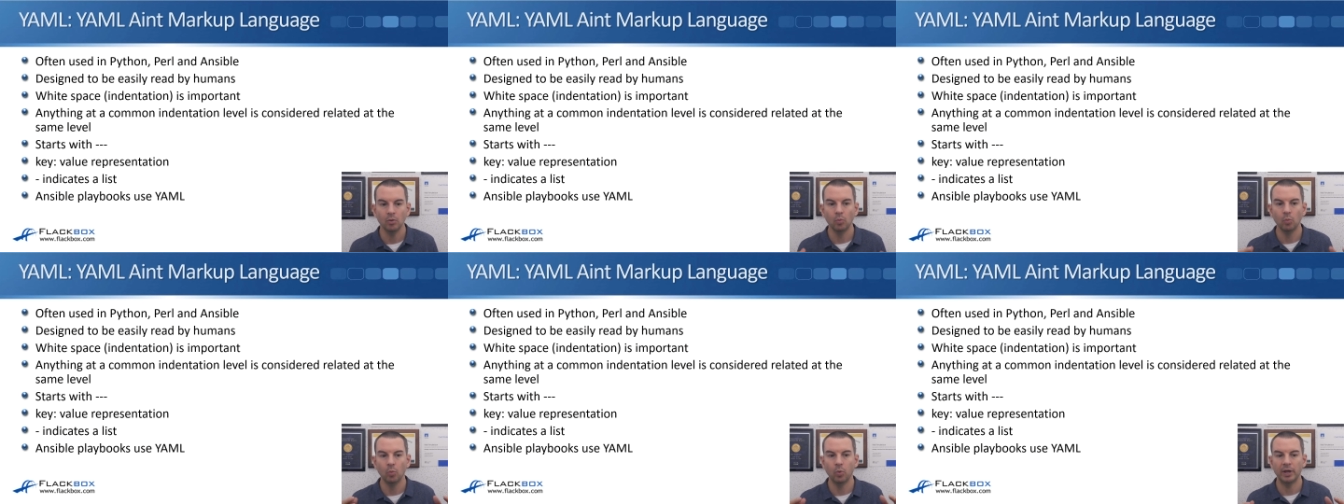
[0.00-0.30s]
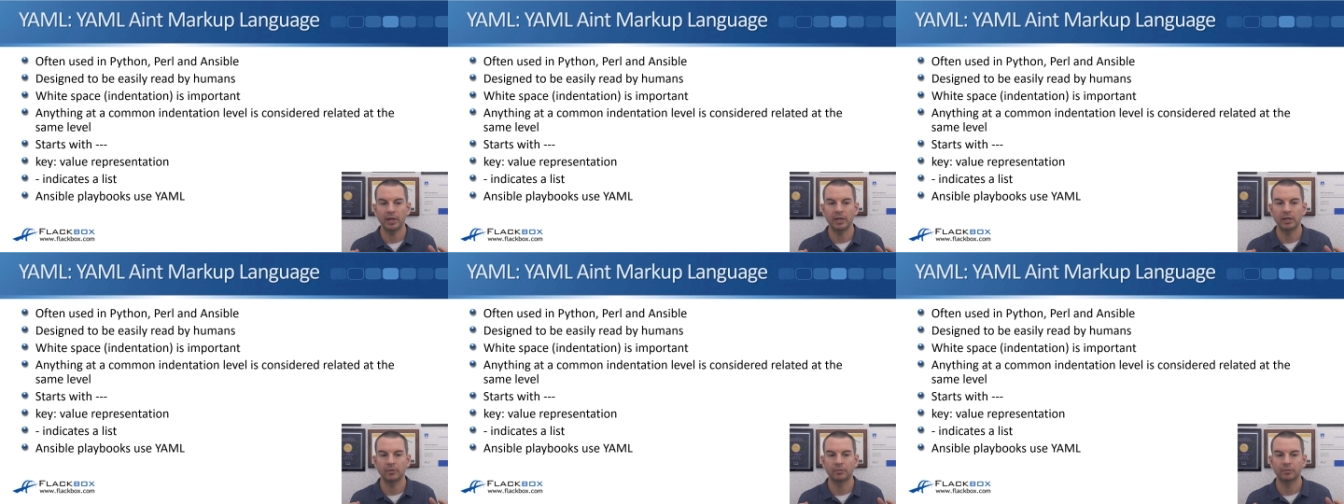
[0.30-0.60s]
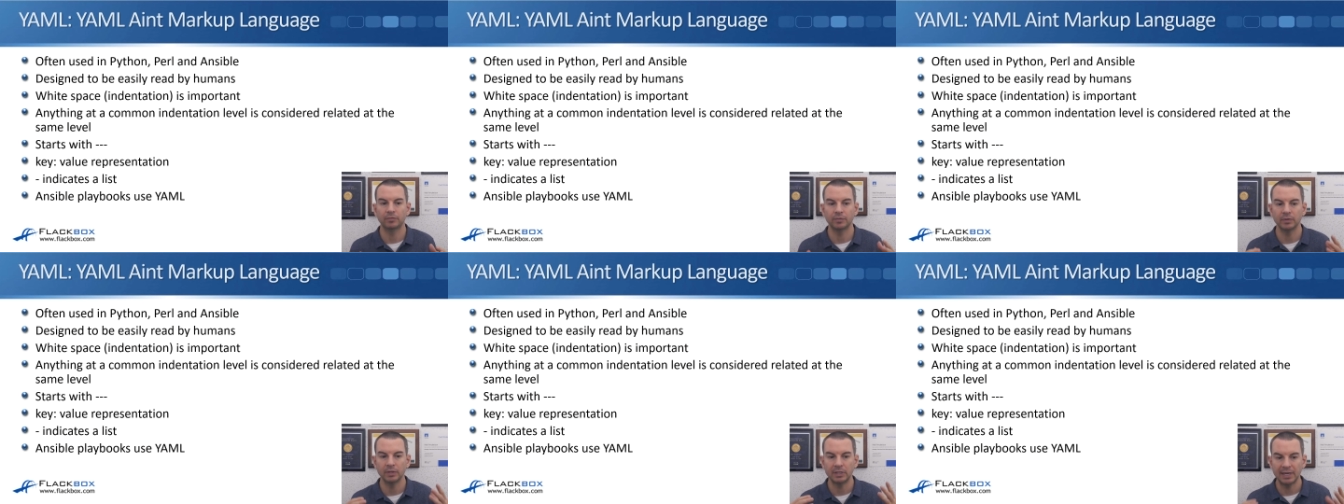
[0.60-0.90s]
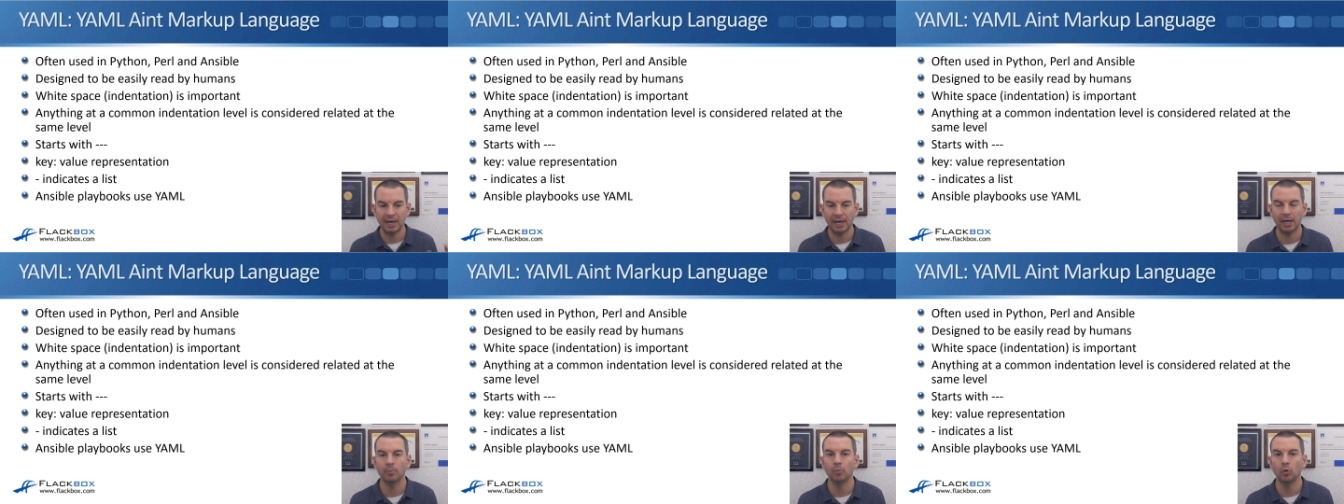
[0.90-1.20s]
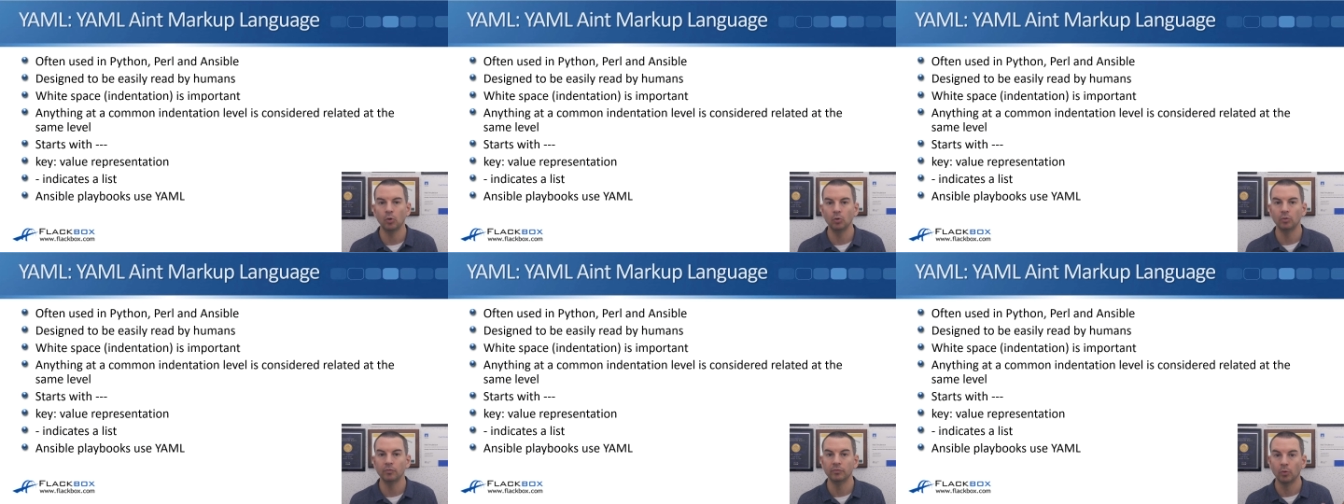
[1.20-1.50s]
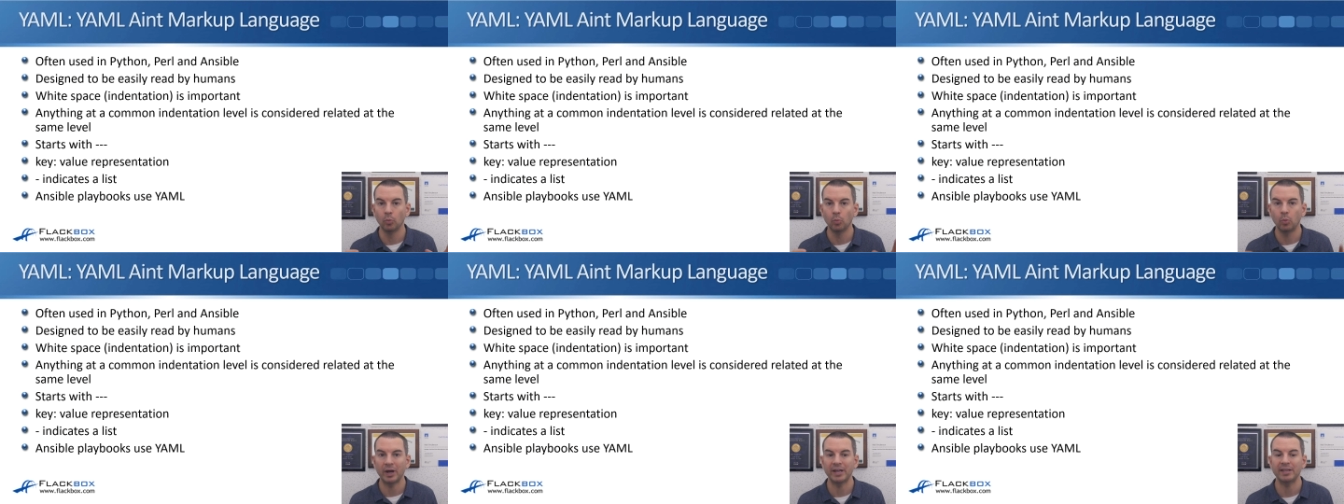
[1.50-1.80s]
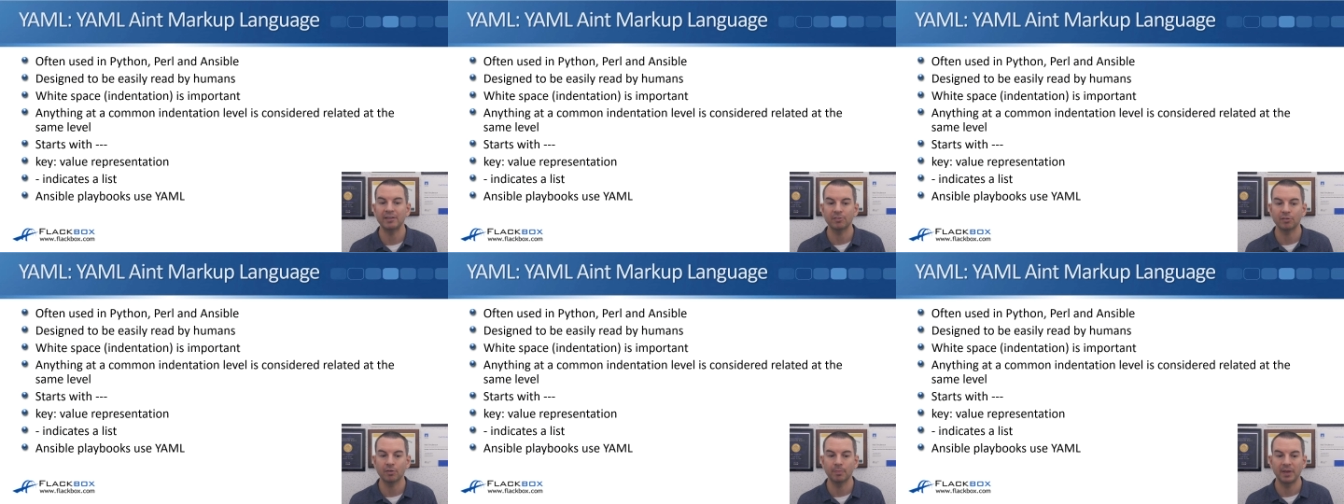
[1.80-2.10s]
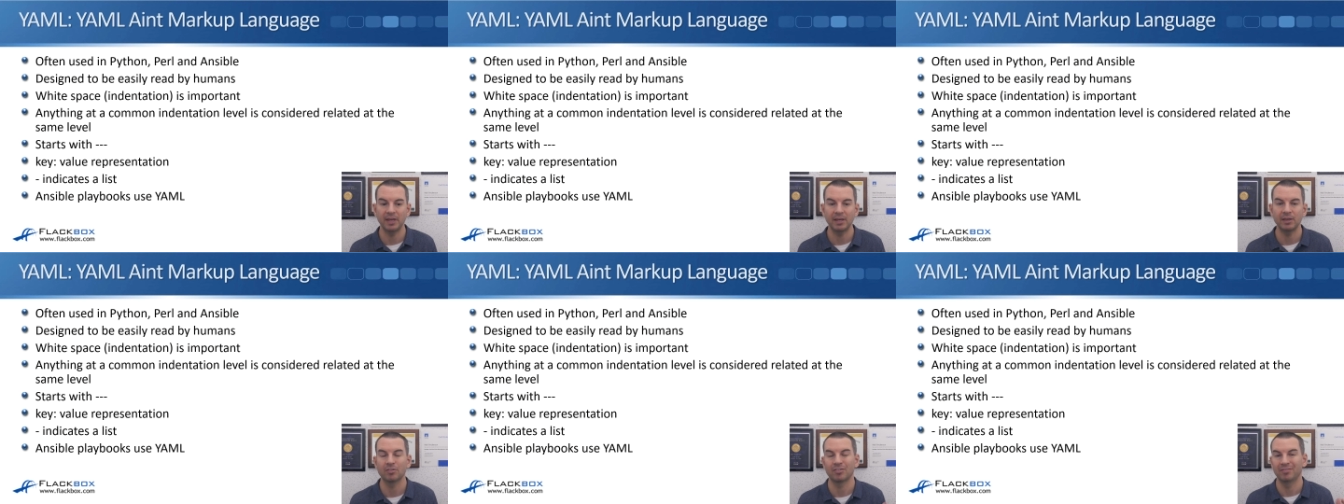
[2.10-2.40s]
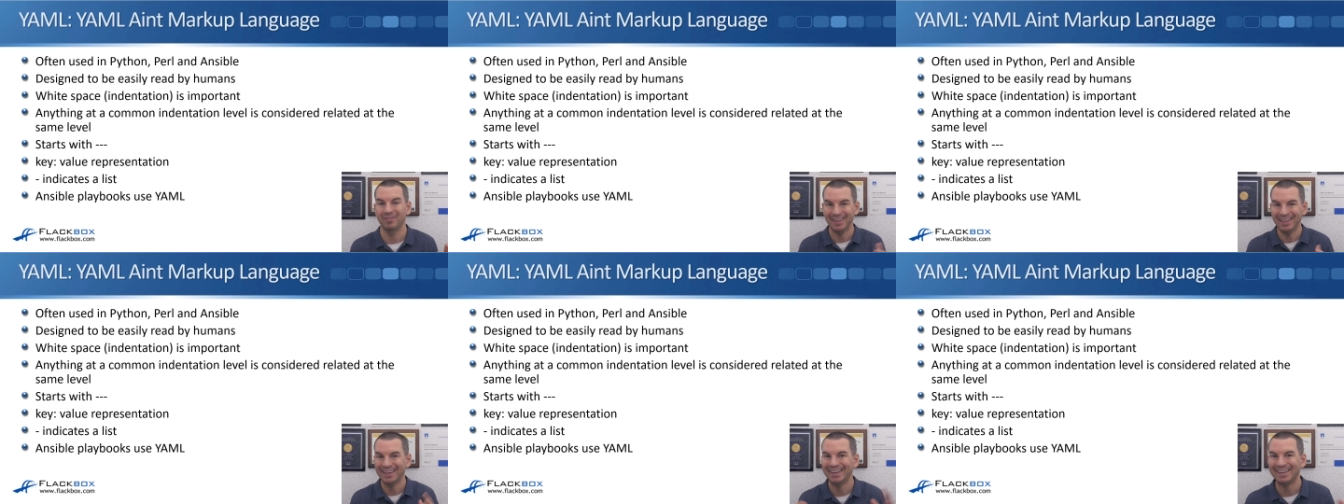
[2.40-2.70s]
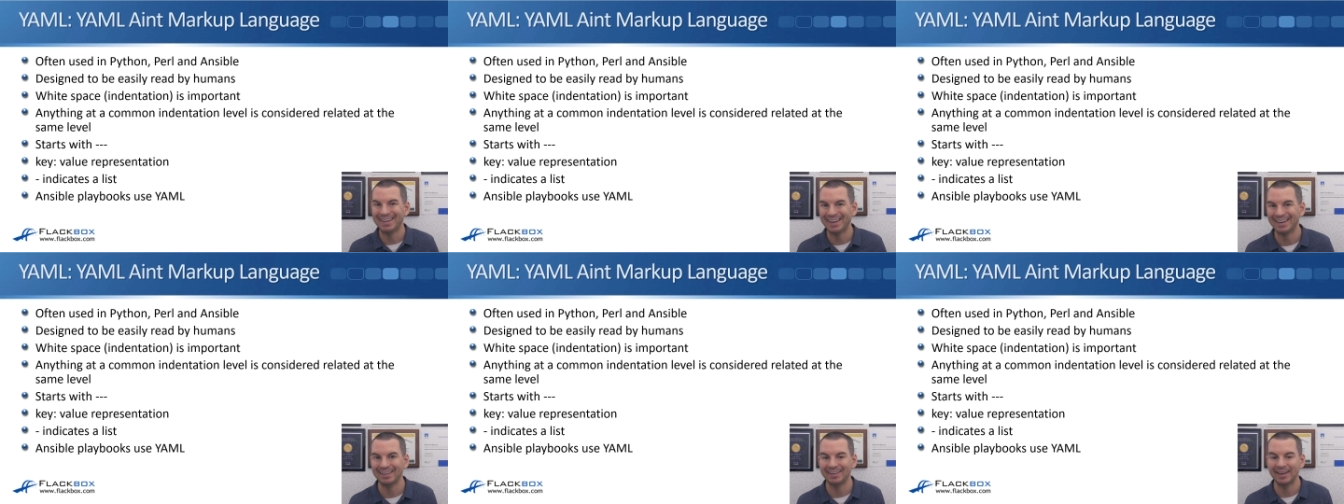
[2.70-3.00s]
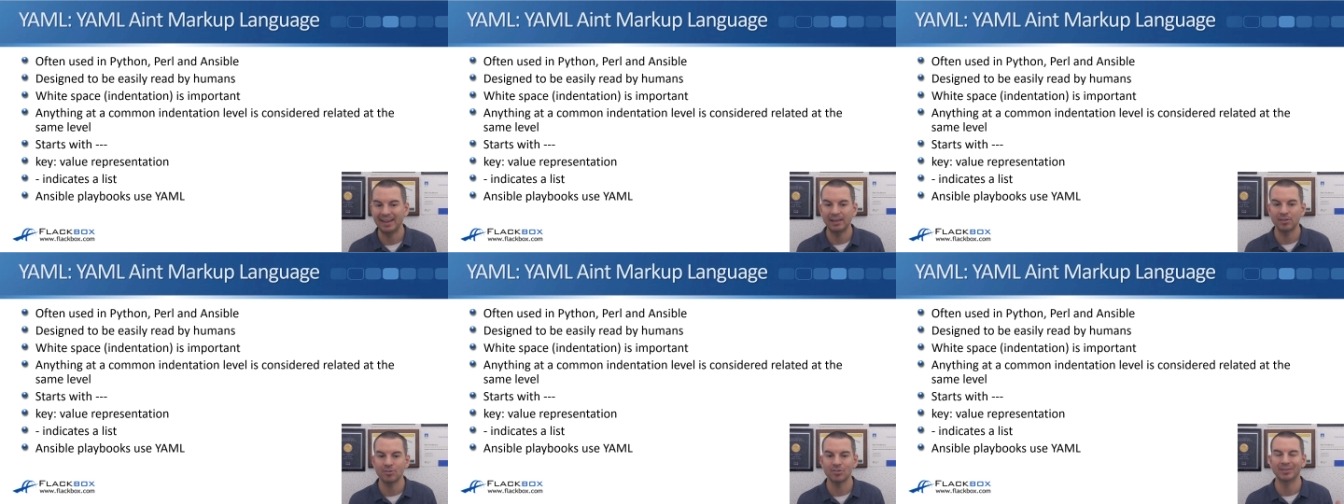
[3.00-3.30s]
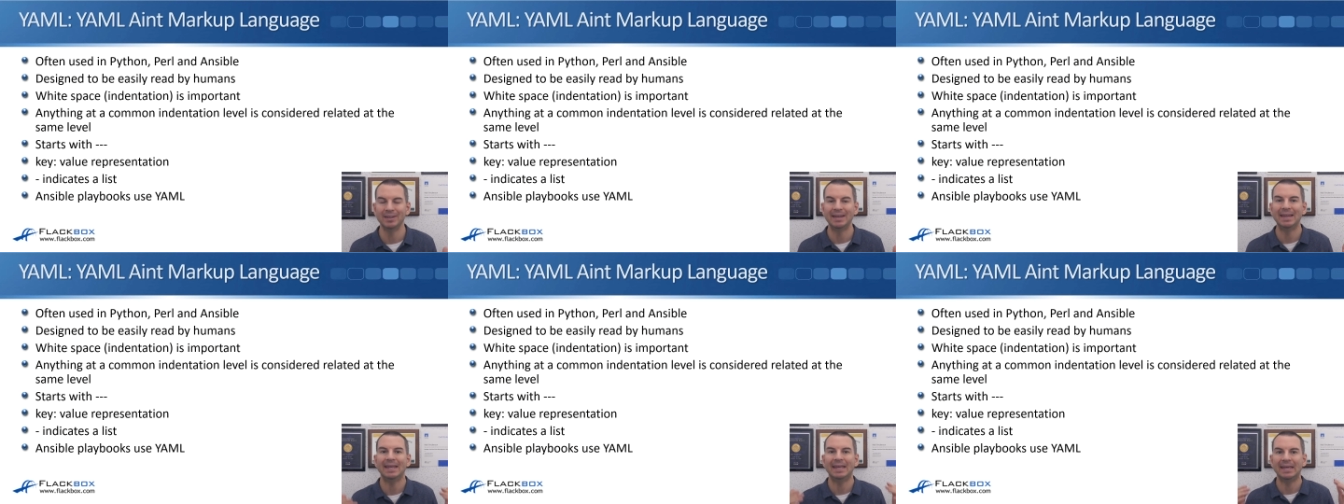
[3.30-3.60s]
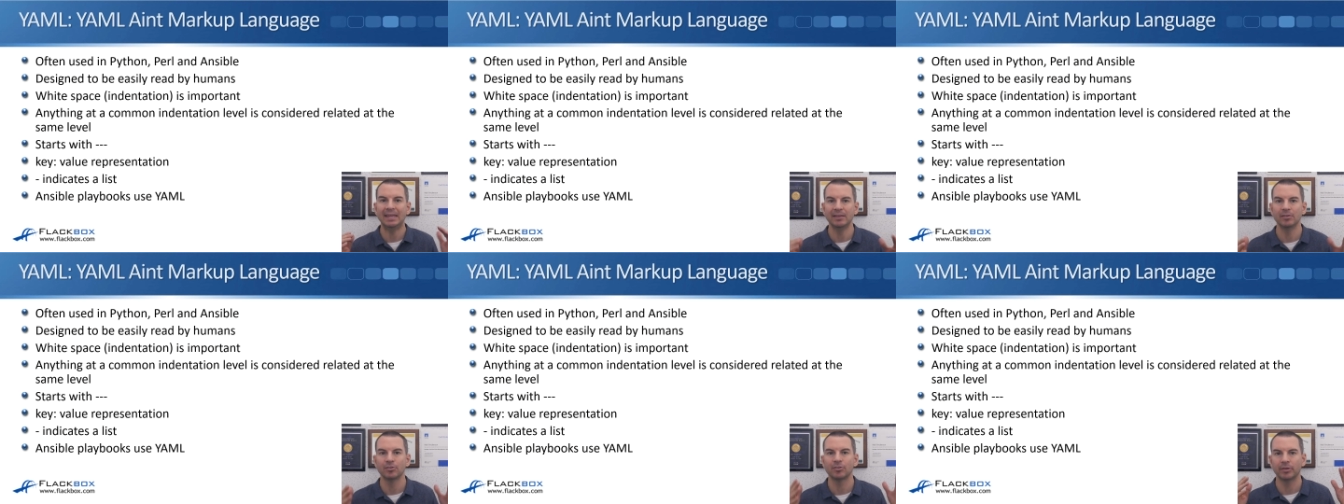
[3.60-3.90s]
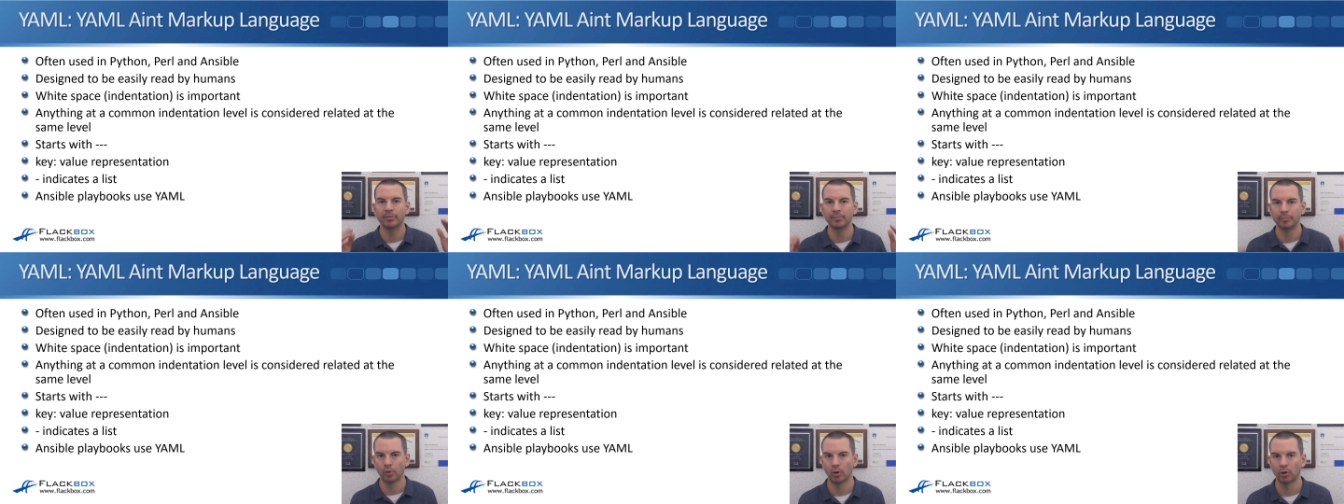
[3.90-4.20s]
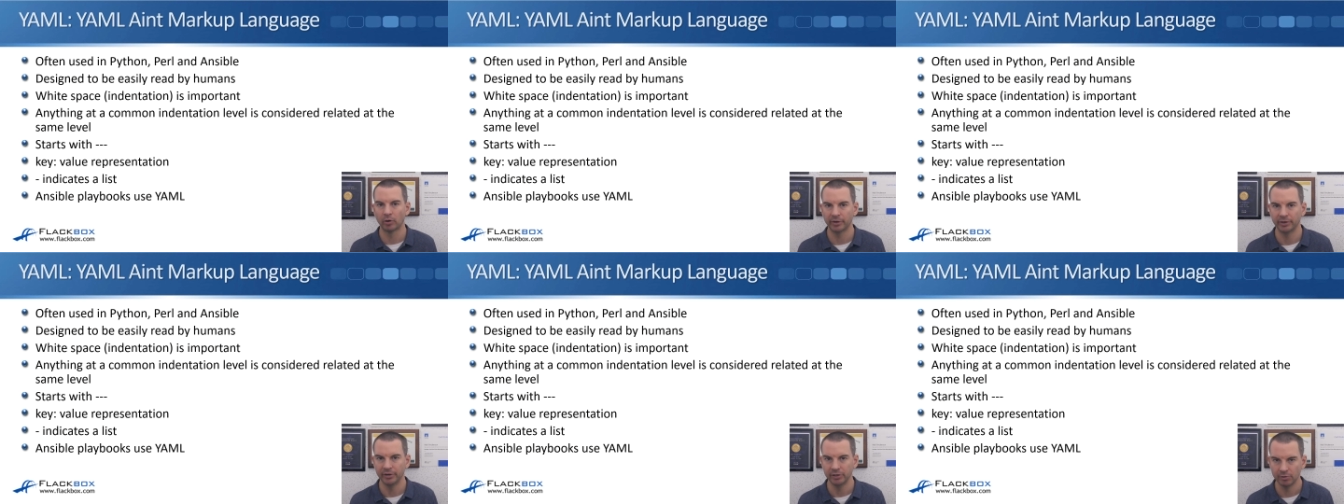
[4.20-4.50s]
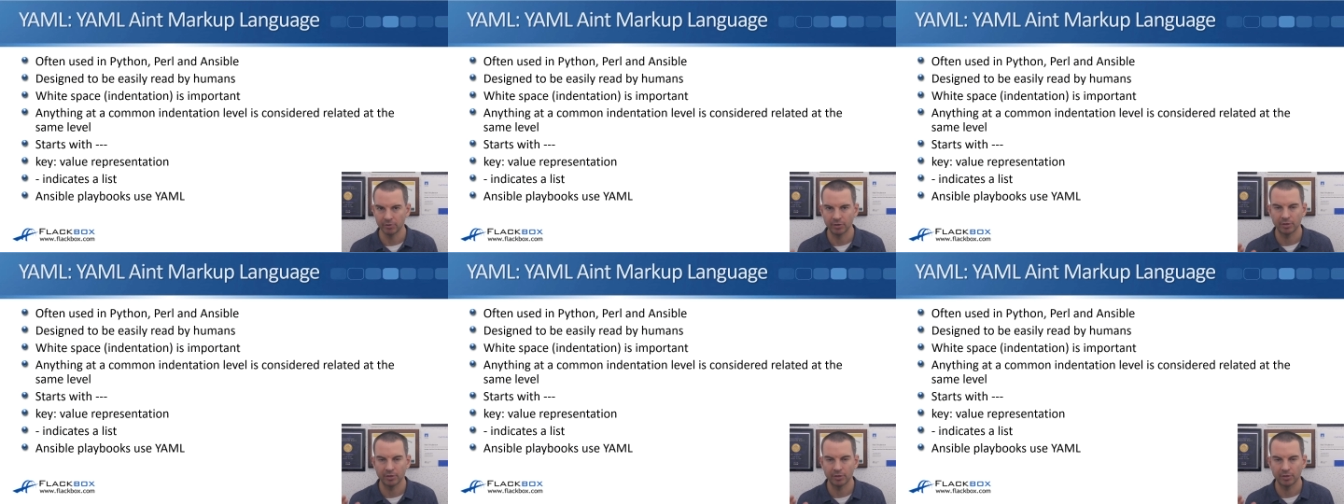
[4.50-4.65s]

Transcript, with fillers: With YAML, the white space, the indentation is important.